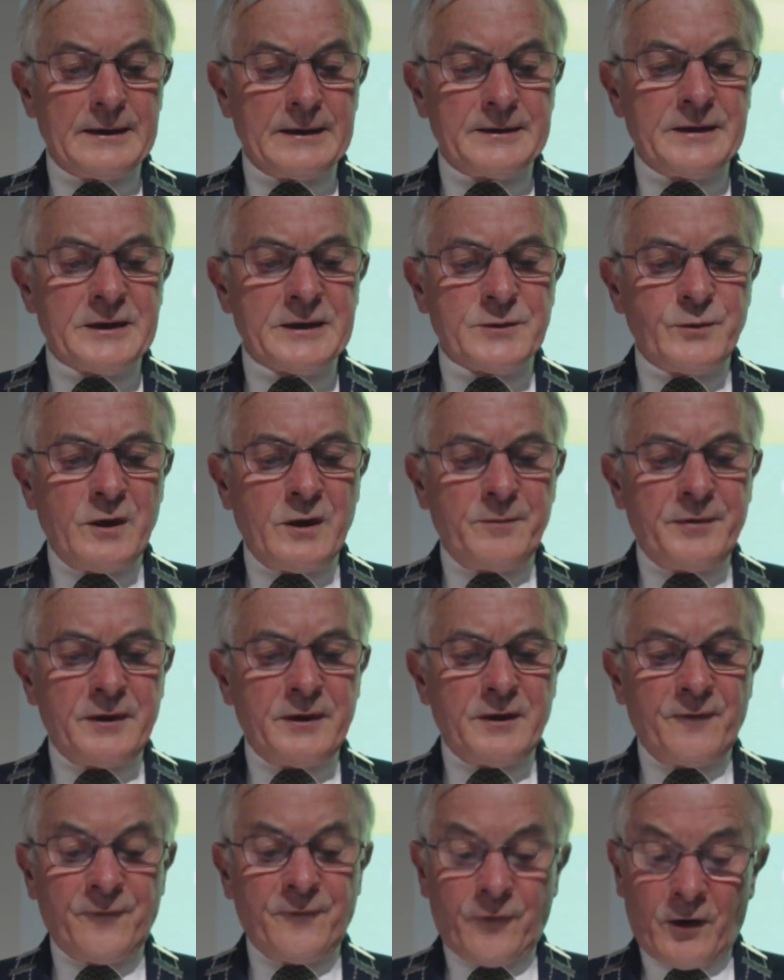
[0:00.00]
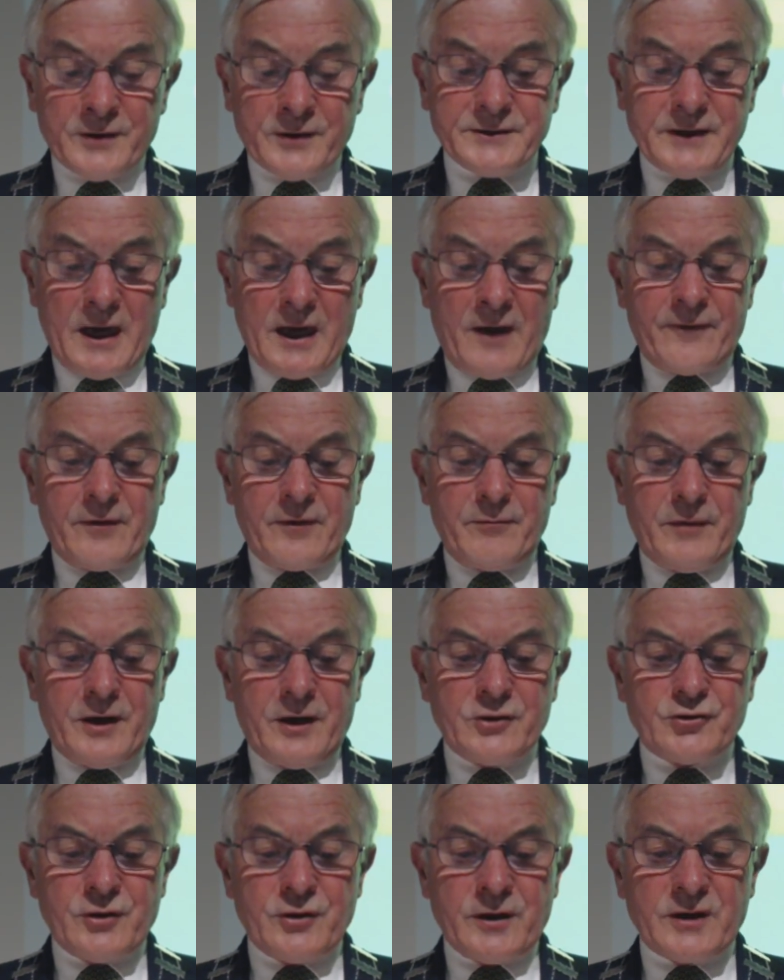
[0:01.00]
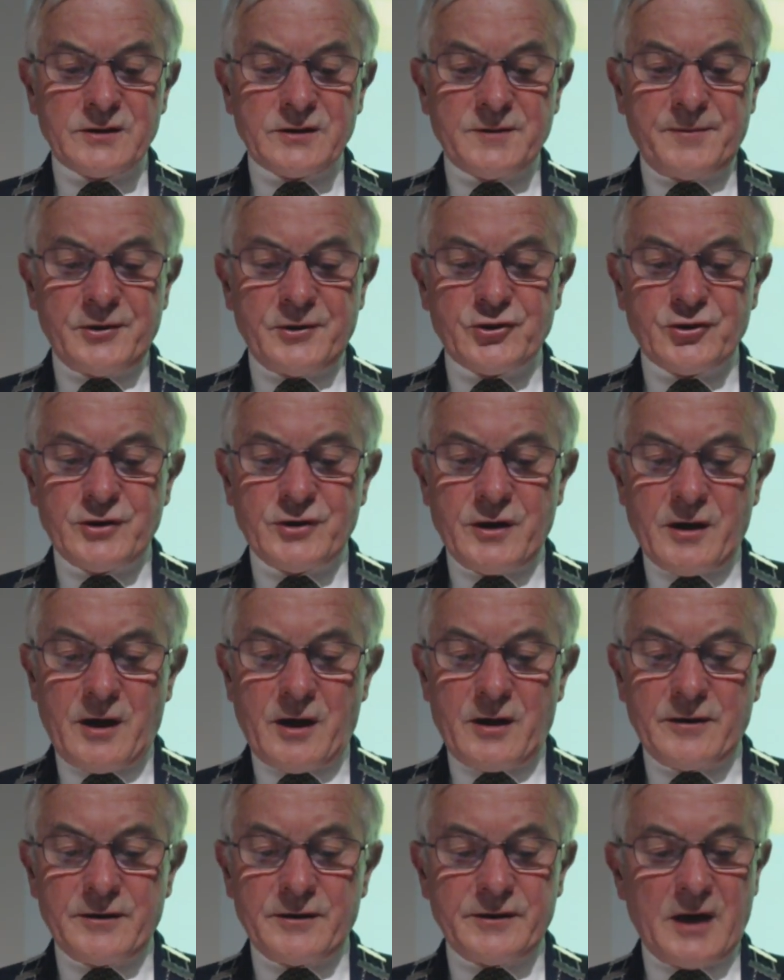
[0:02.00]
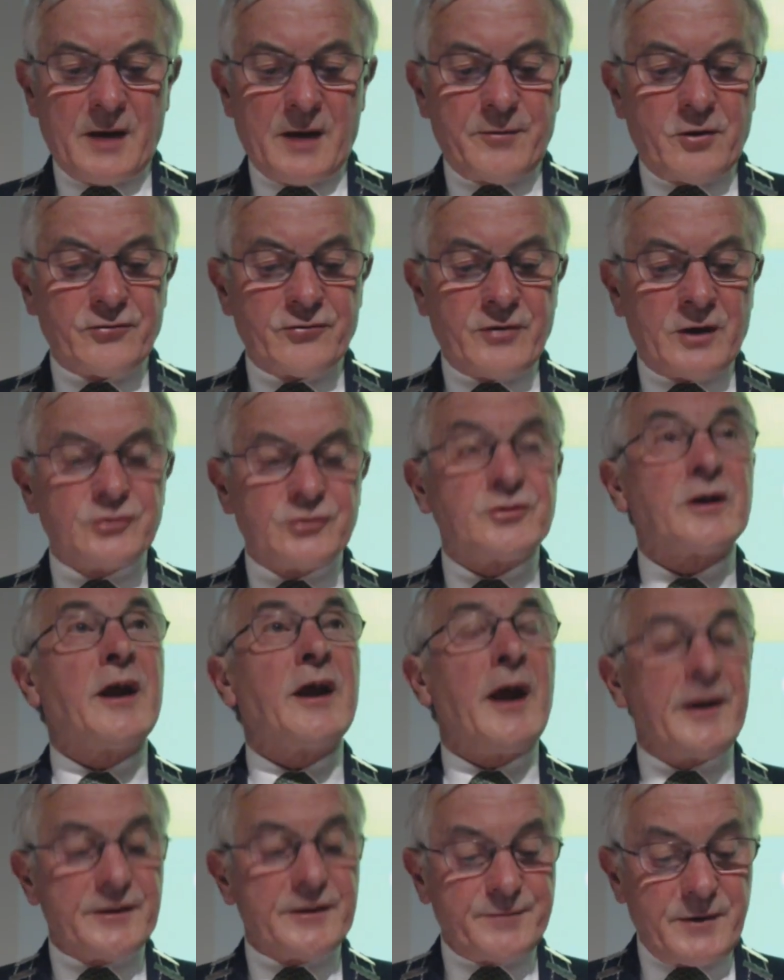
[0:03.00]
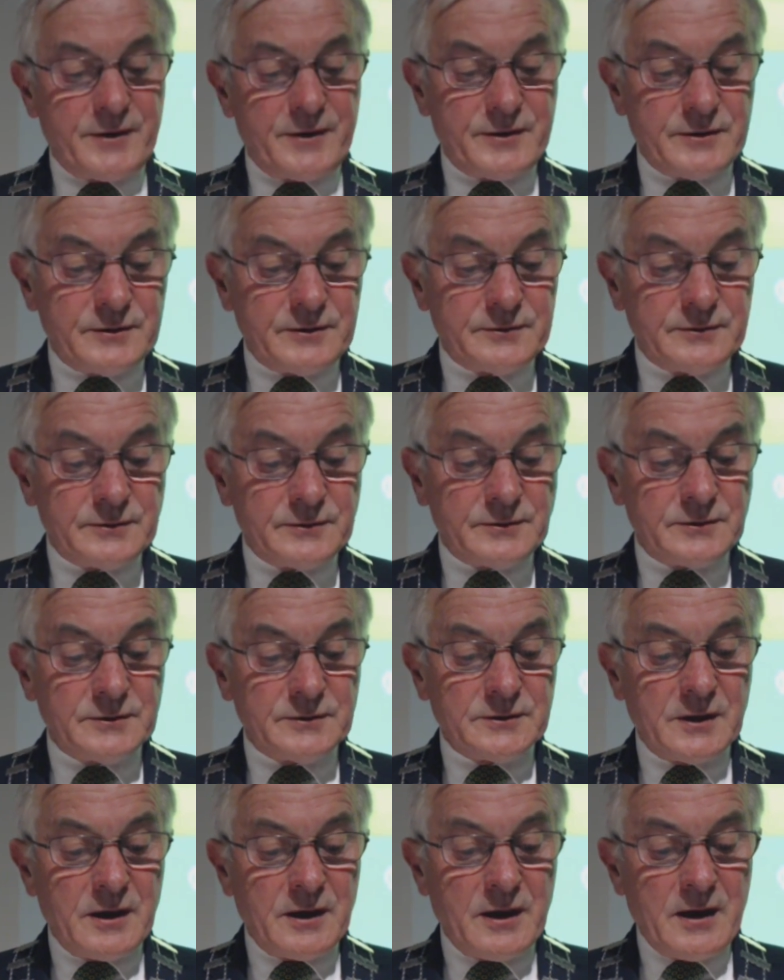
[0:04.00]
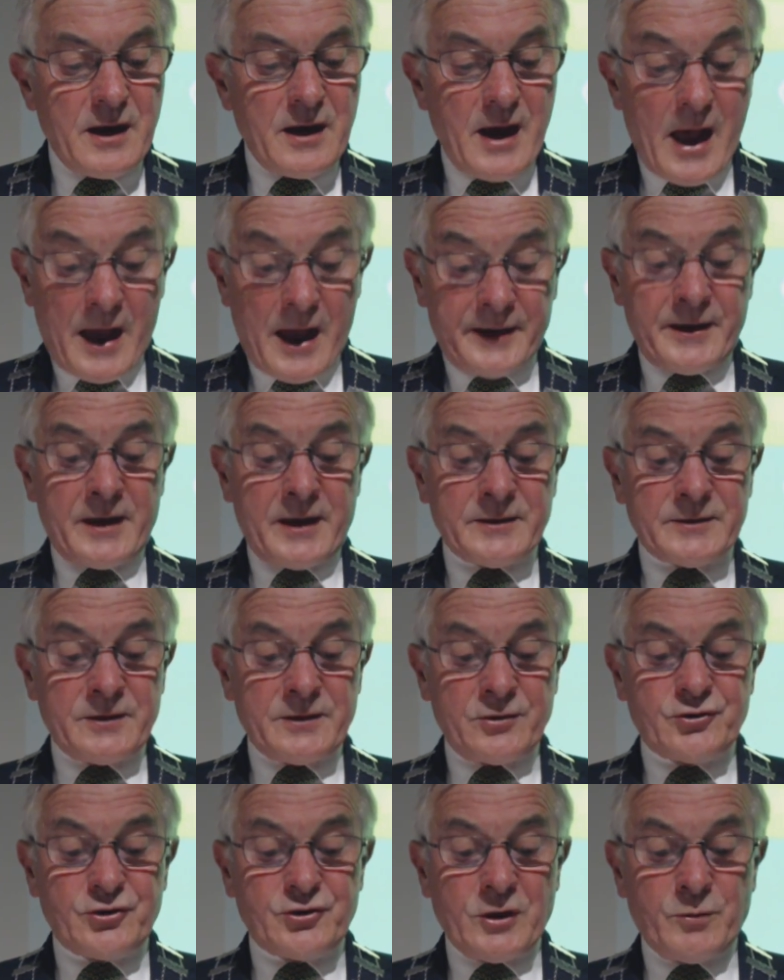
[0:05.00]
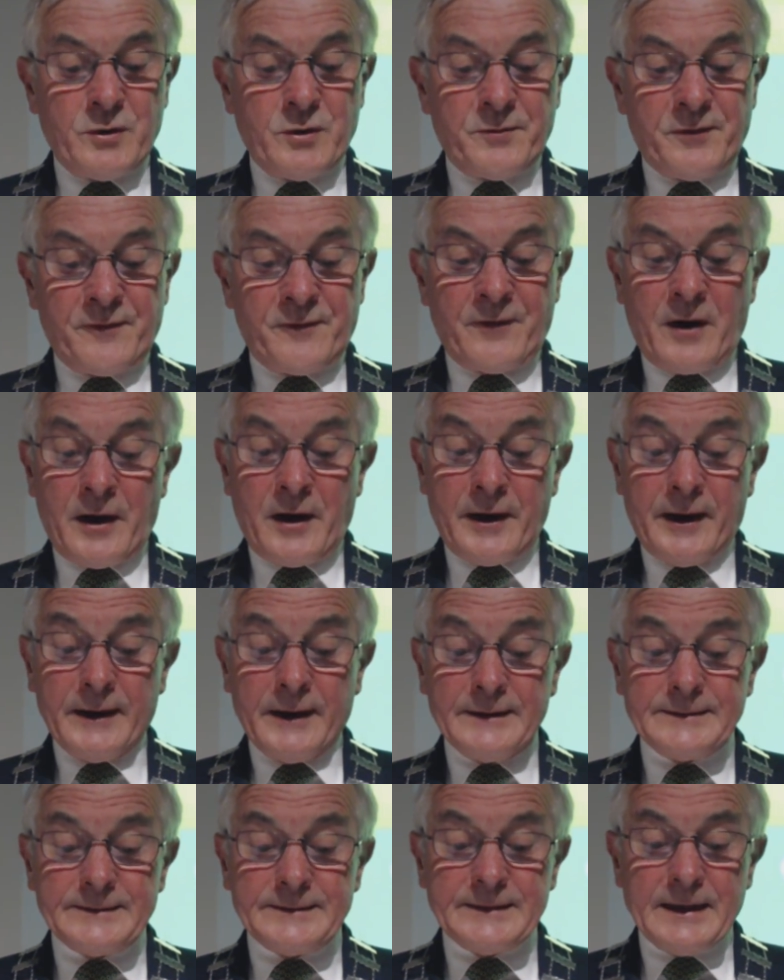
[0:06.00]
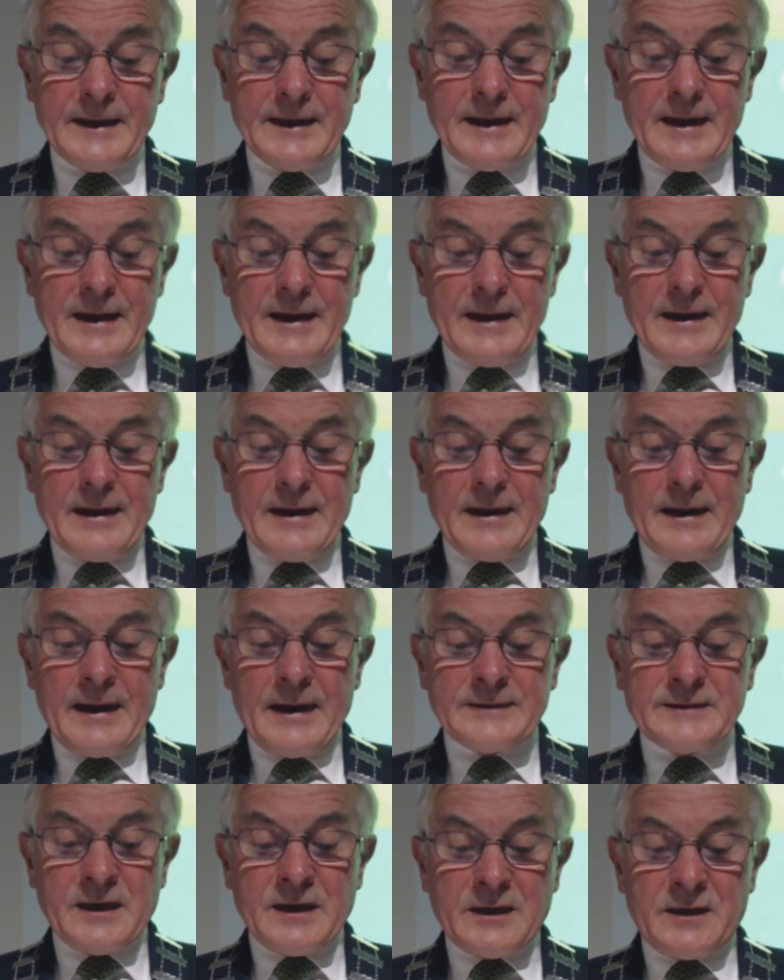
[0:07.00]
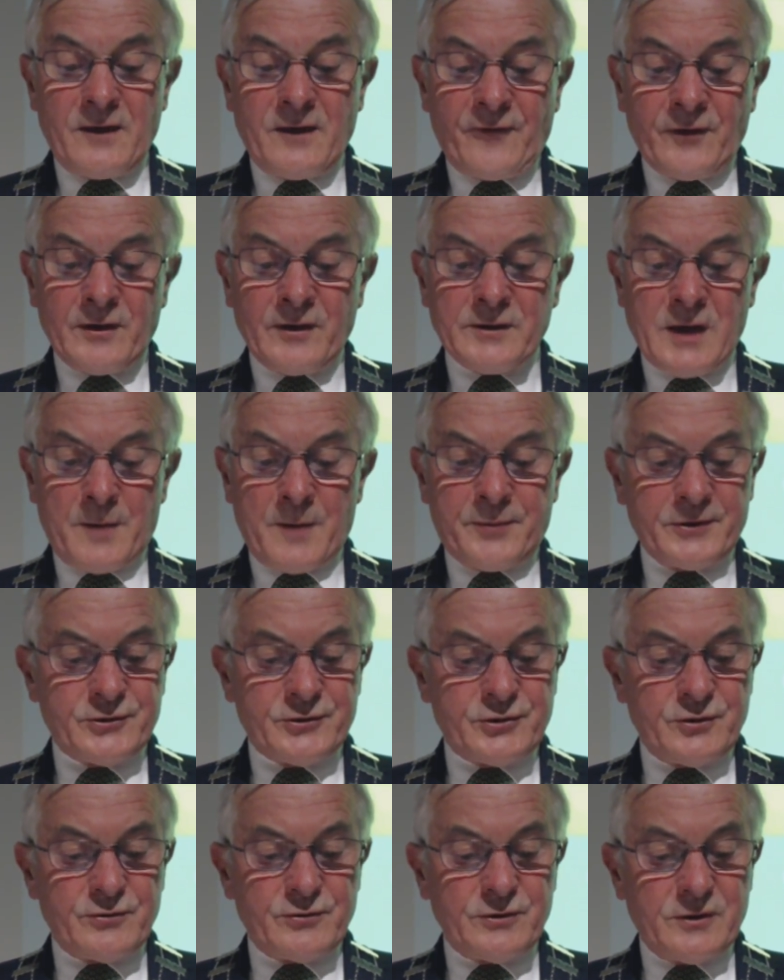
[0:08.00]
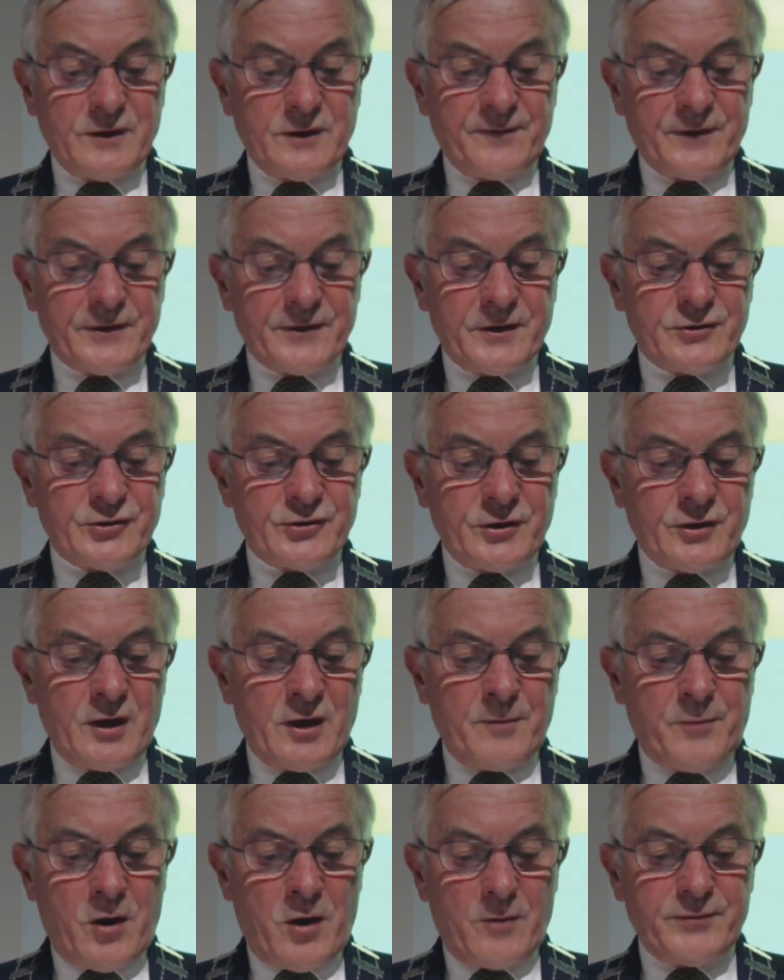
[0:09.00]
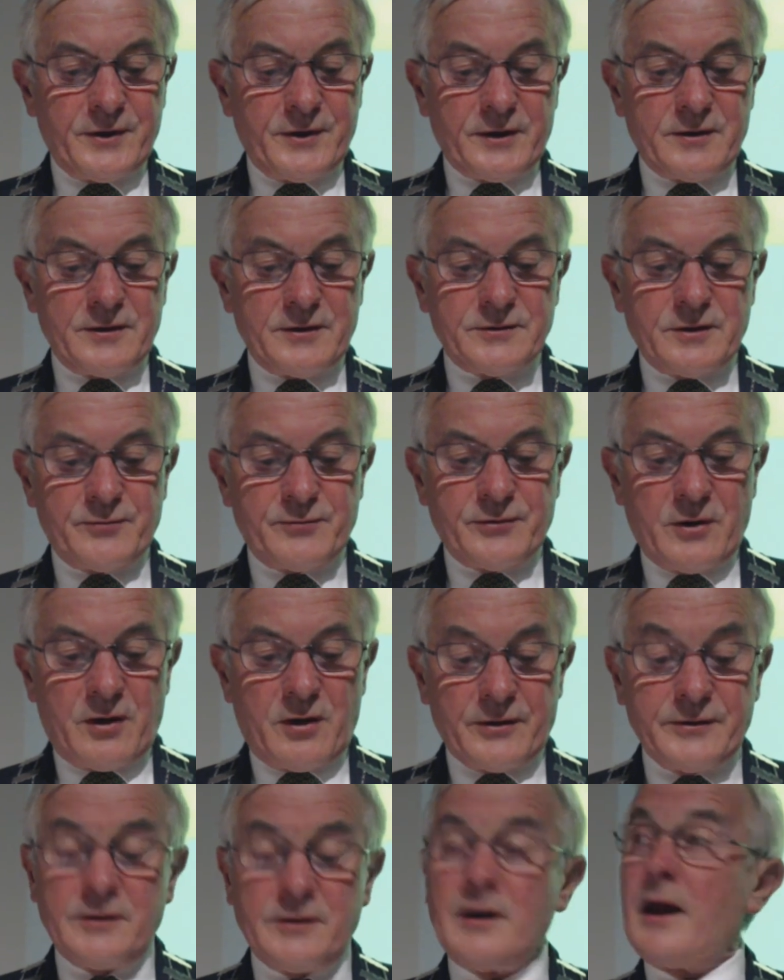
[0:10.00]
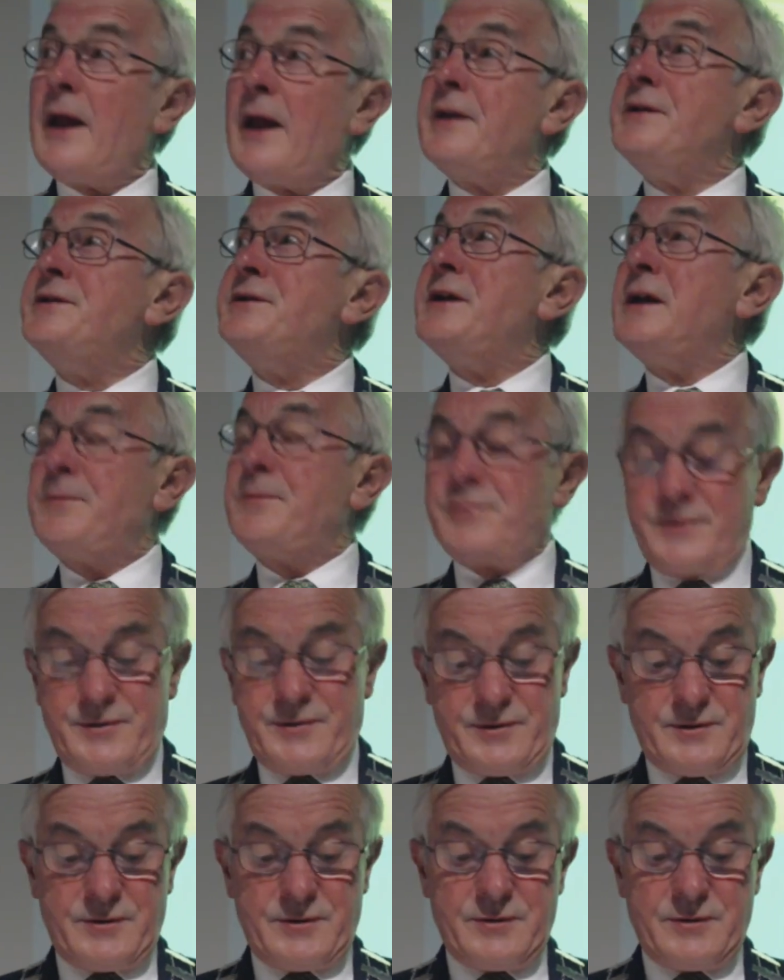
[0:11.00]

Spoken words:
This will be the first ever major exhibition in Ireland about Roger Casement, and as such it will provide a significant opportunity for the general public to broaden and deepen